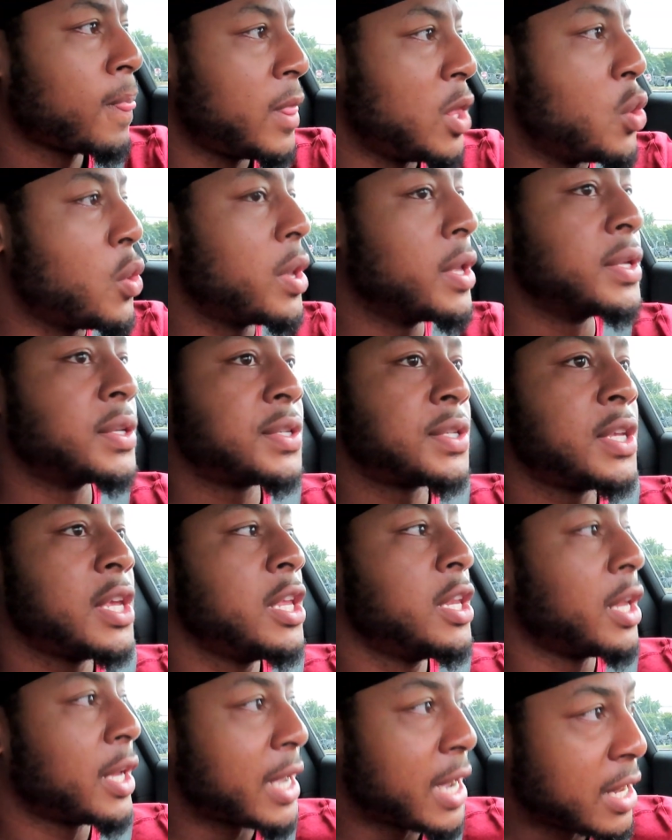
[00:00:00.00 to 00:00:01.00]
you can
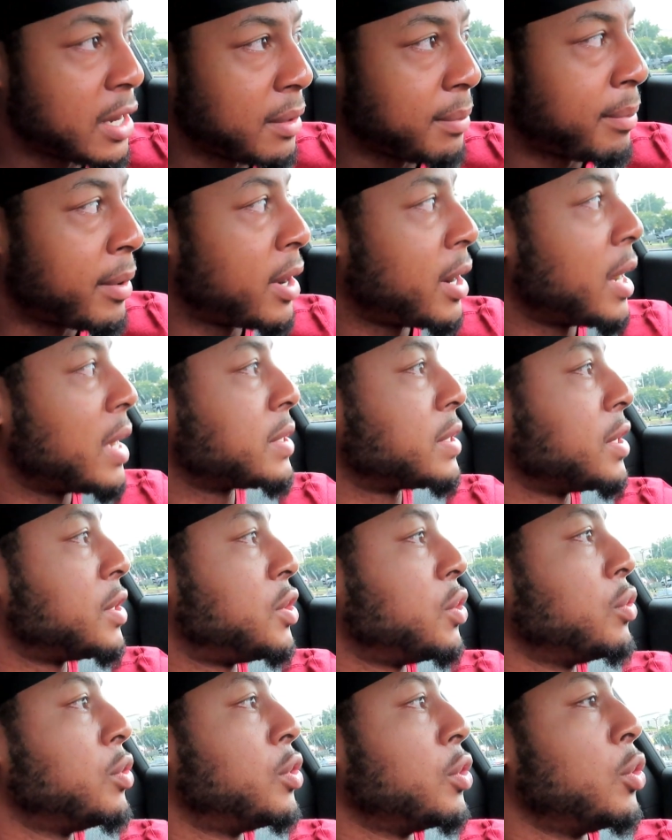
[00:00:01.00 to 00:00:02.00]
see the kind of burnouts
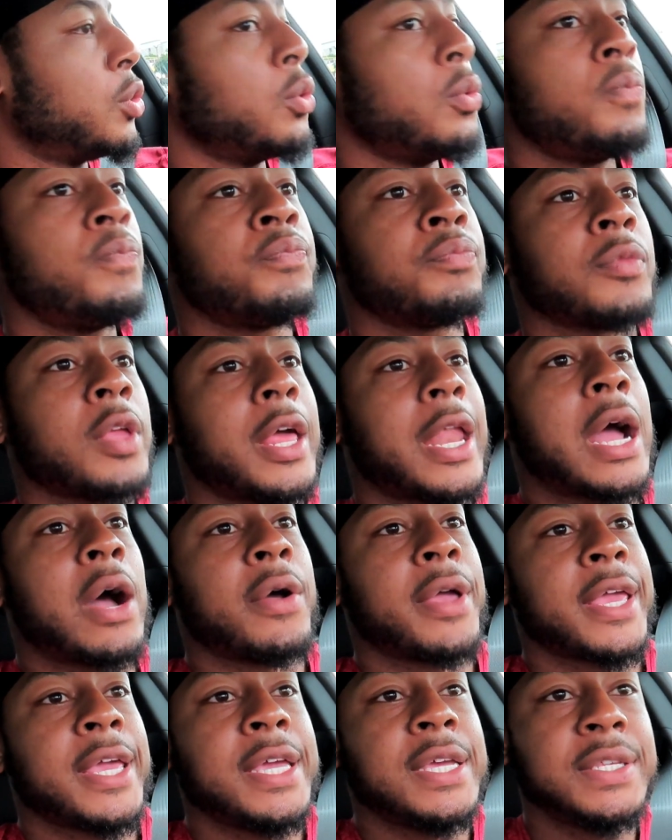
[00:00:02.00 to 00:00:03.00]
that you do and how
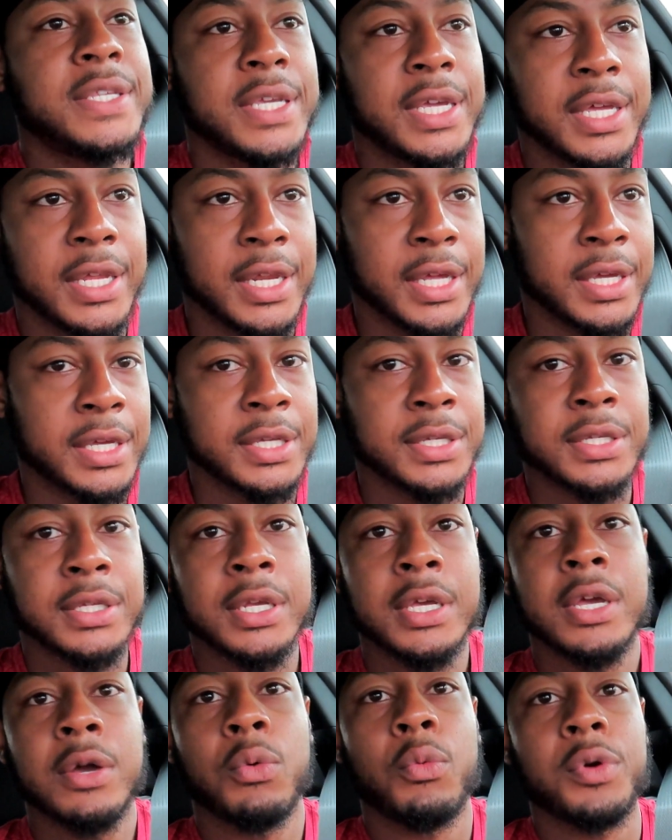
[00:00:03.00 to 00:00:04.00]
easy it is
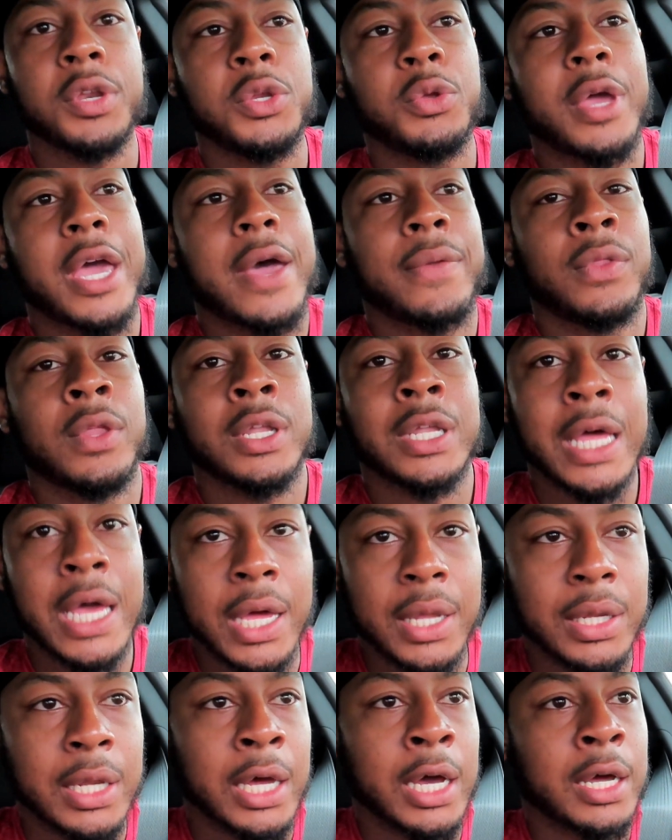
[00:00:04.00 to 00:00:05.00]
when you have the
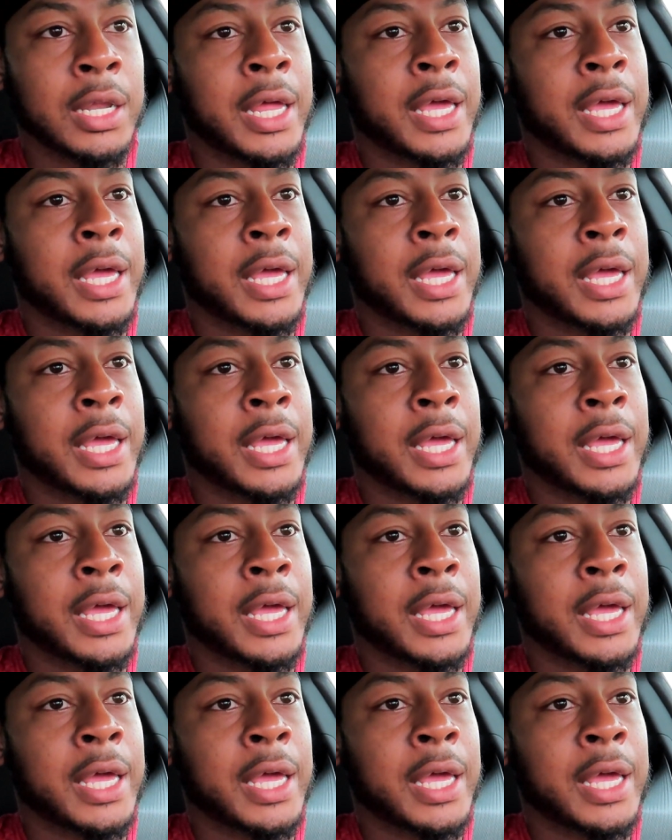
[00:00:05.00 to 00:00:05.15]
line lock.